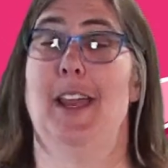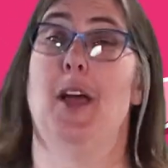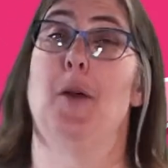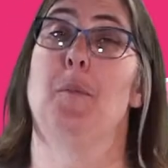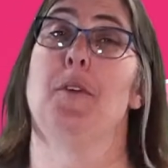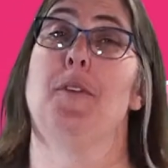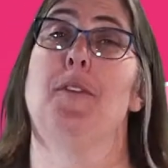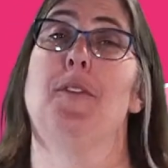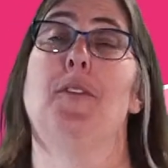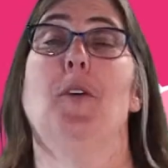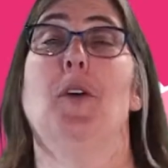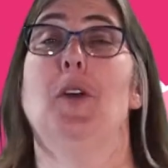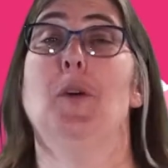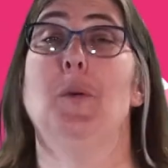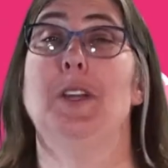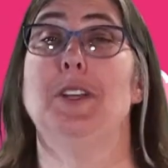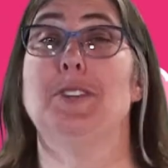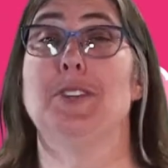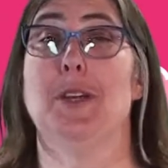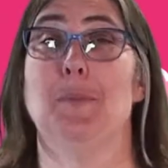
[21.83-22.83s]
now before
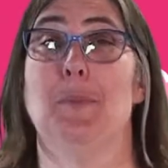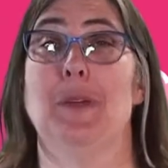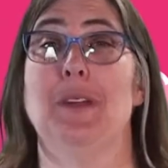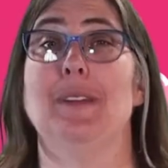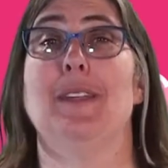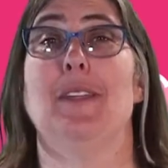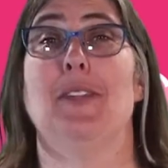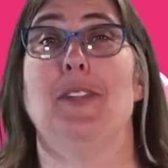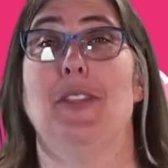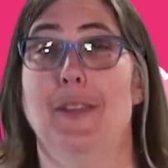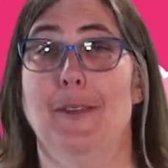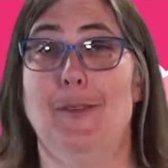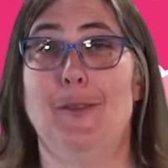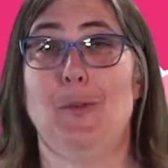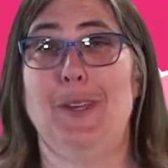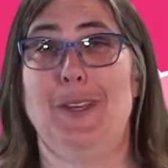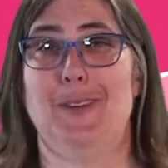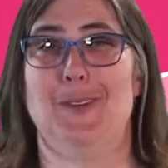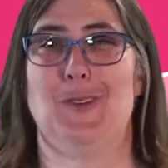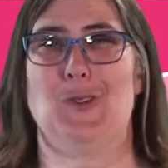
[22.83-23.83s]
we jump into this
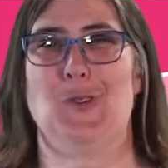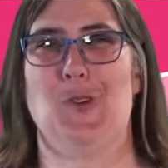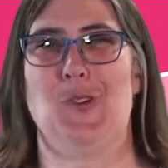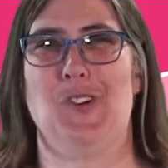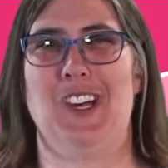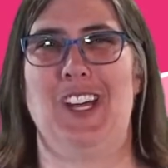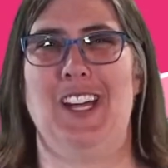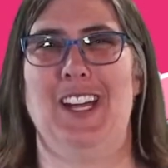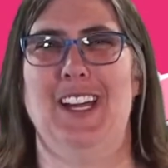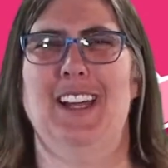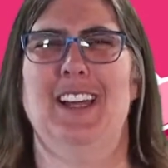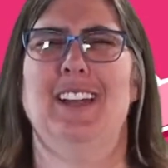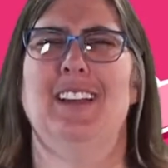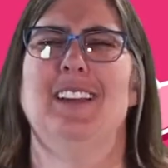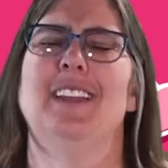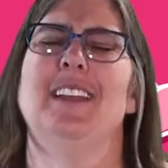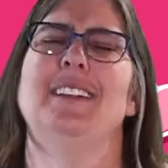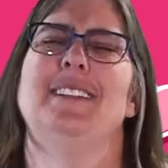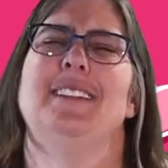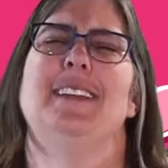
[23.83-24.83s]
week's story,
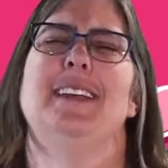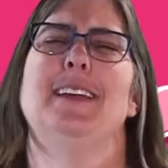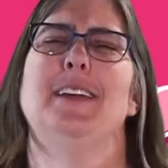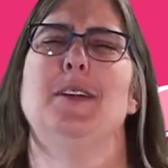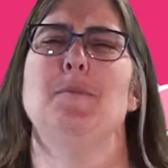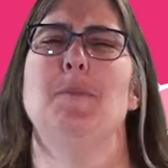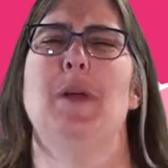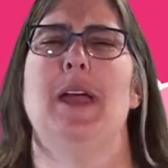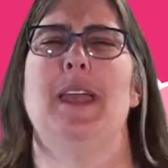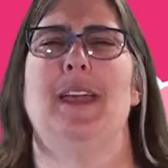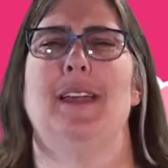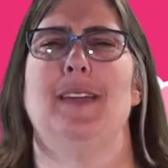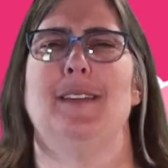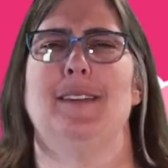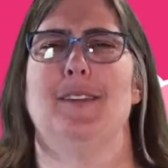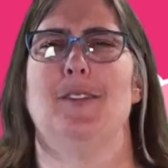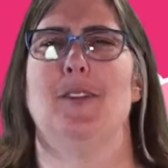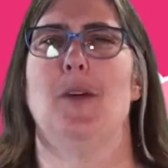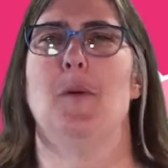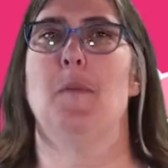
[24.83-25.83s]
let's take a minute
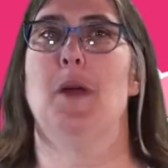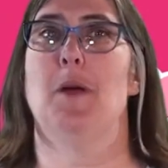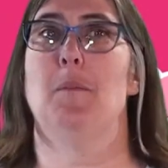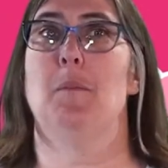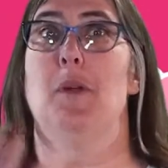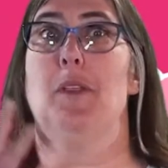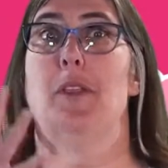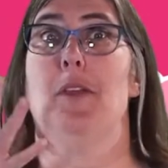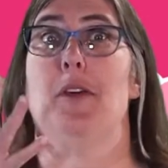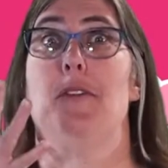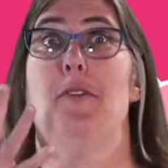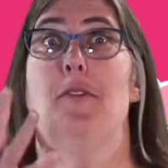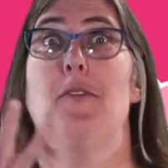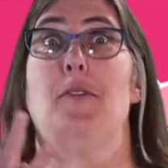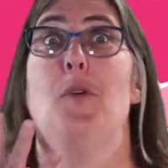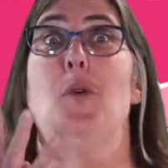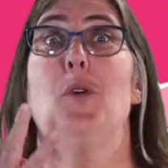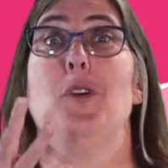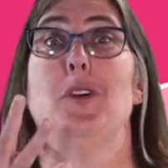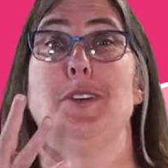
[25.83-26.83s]
to remember the
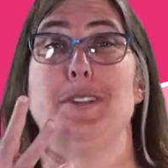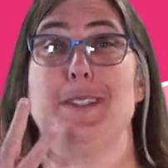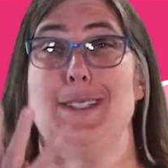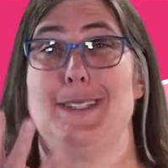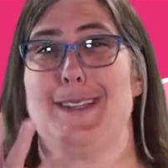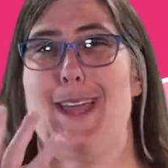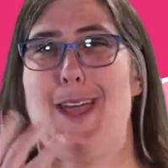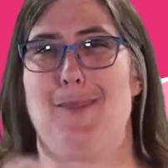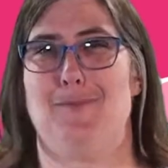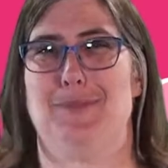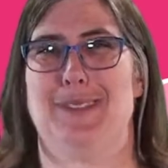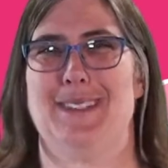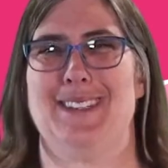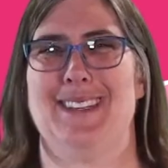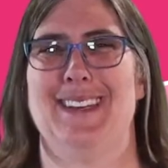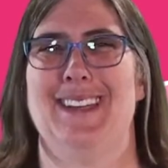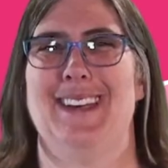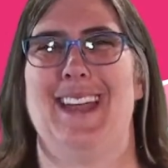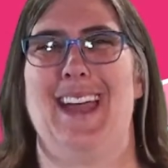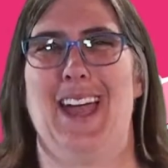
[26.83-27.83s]
four steps
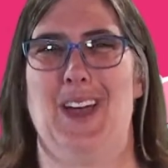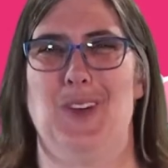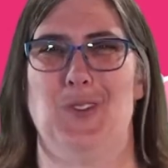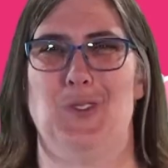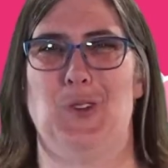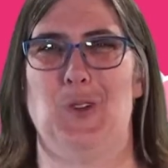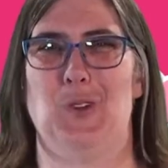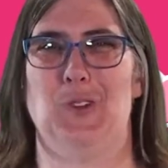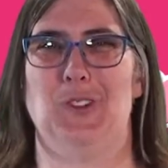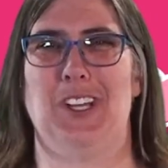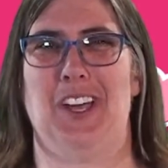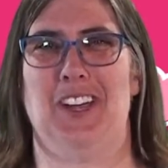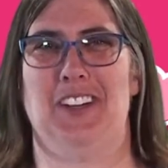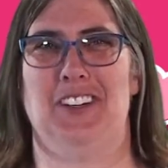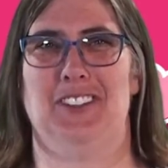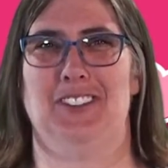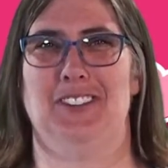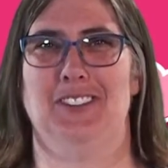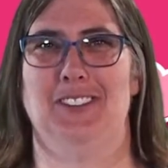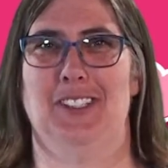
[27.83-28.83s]
in a household
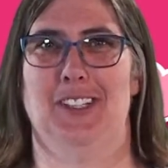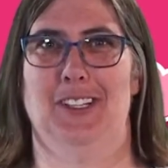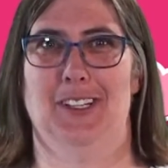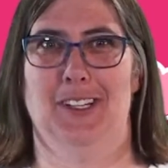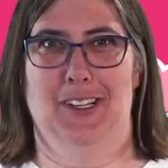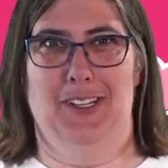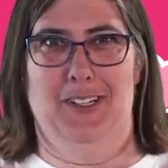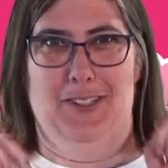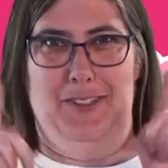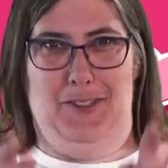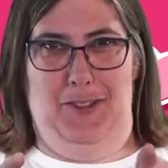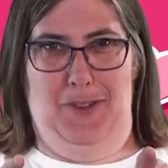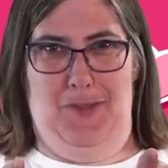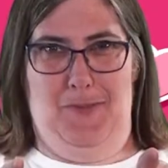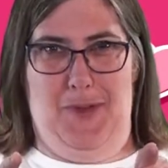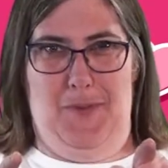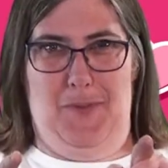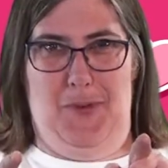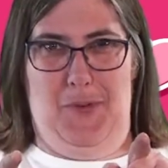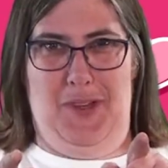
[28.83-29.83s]
huddle. Do you
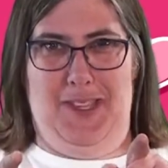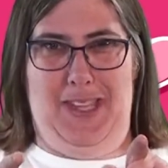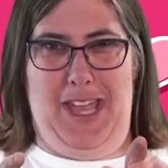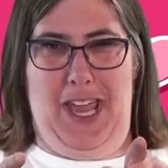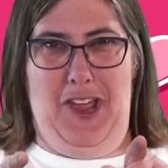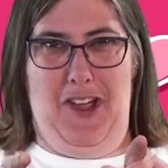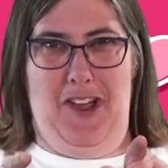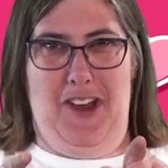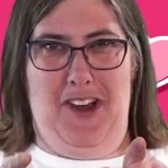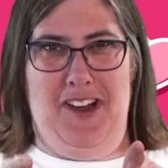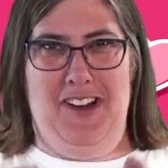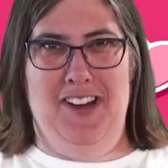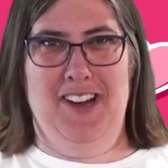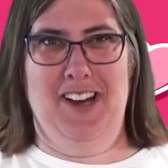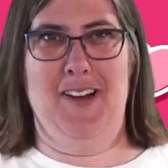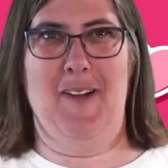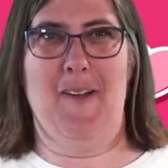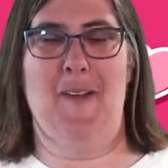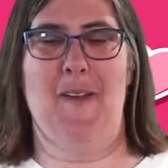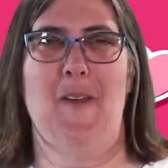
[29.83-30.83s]
remember what they are?
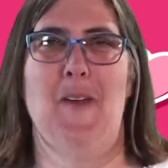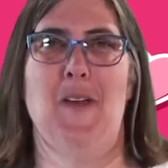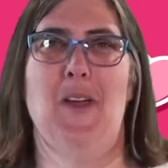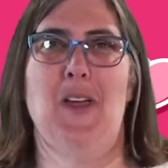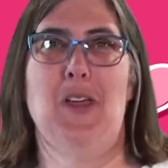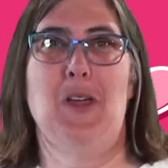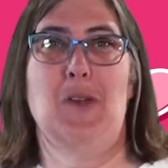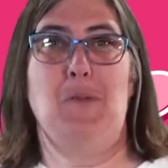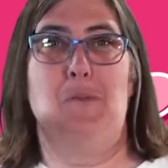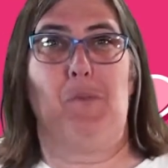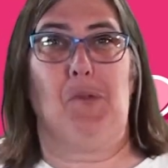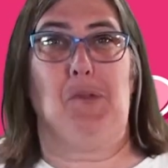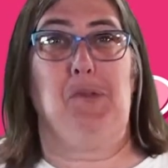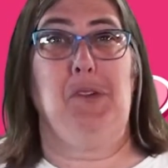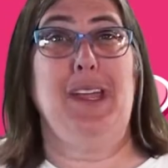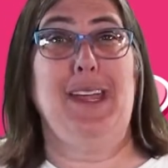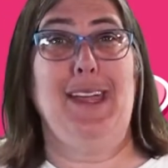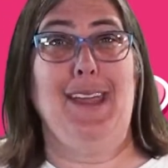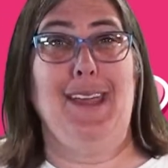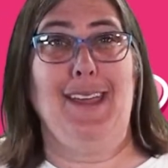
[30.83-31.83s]

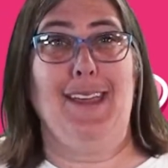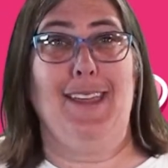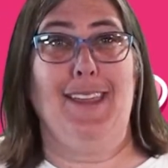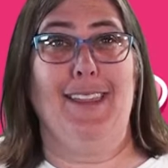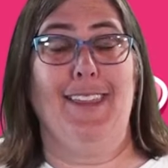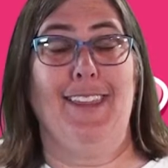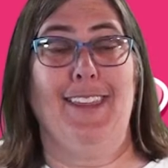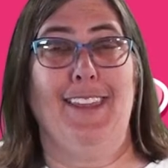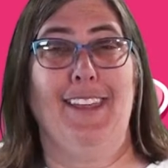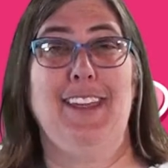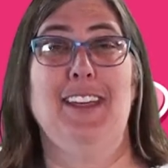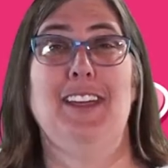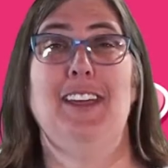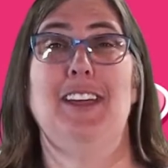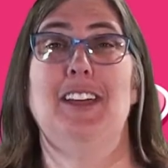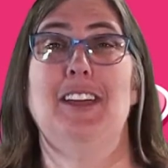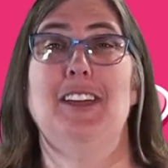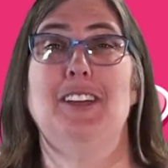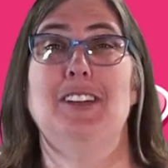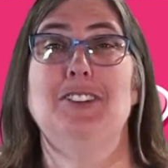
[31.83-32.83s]
Breathe,
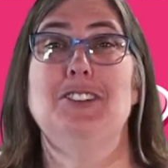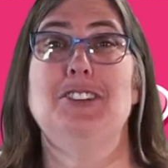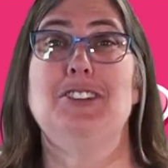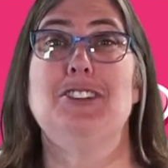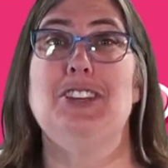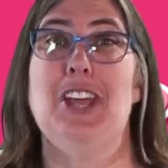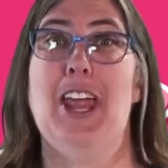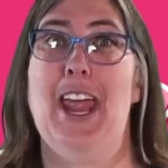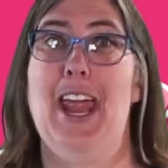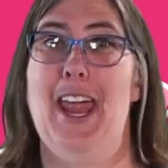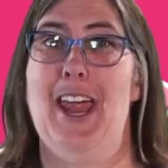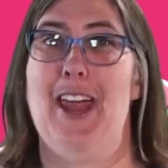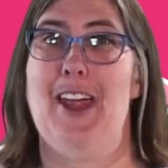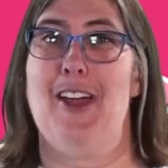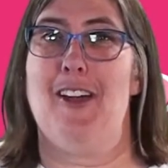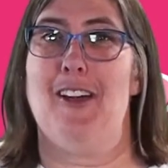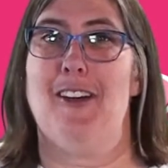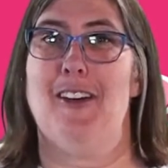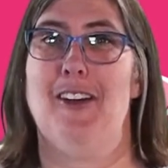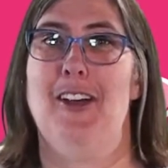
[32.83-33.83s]

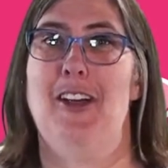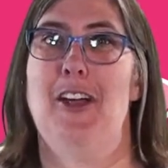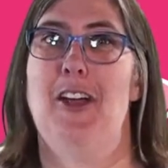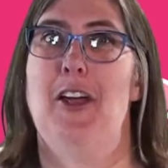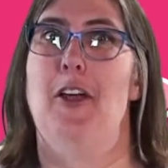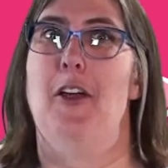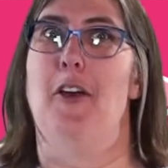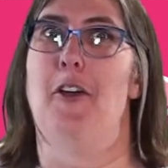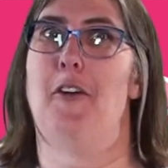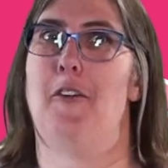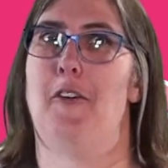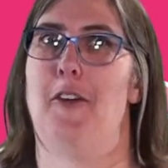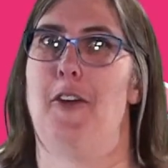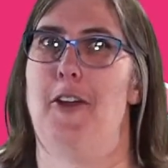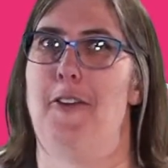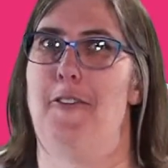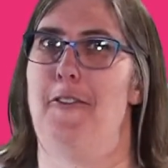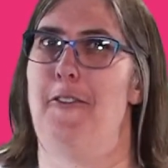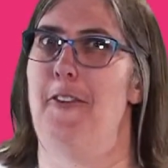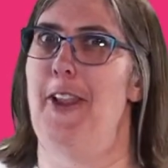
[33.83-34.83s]
share,
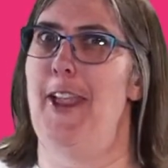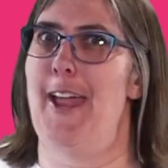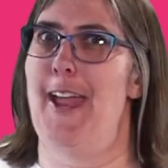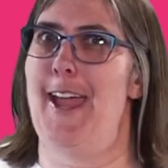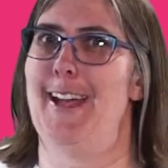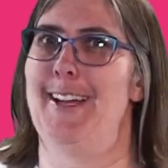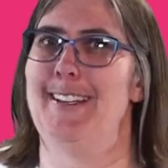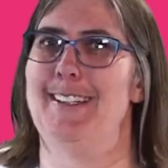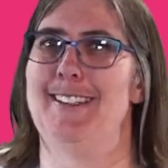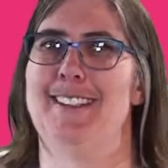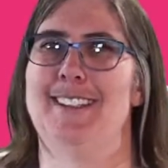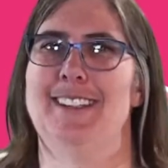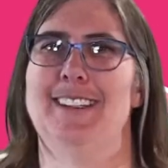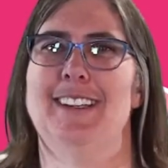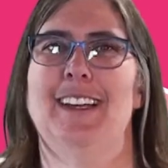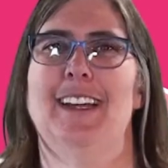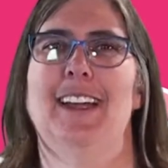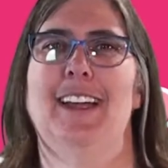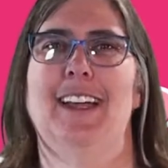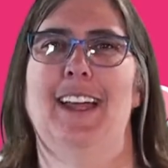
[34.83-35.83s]
reflect,
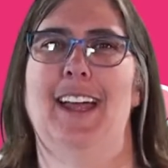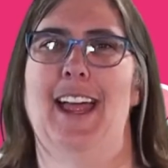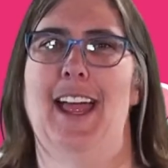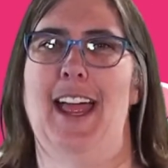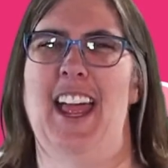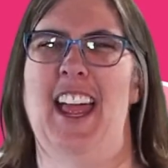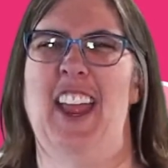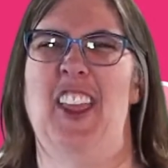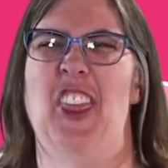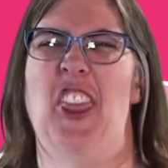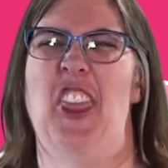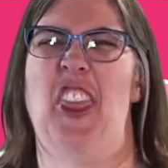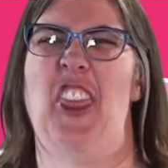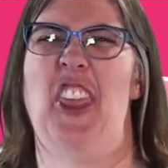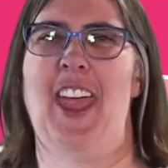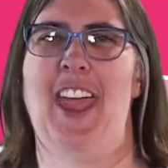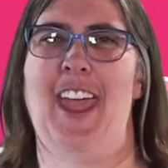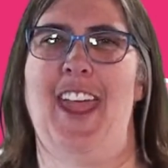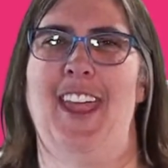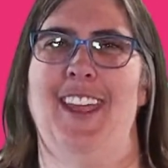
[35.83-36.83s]
and
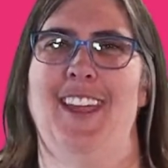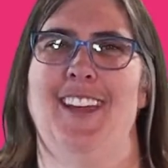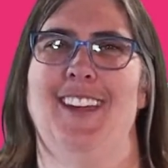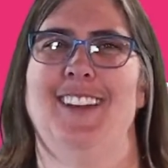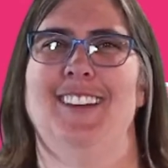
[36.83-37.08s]
think.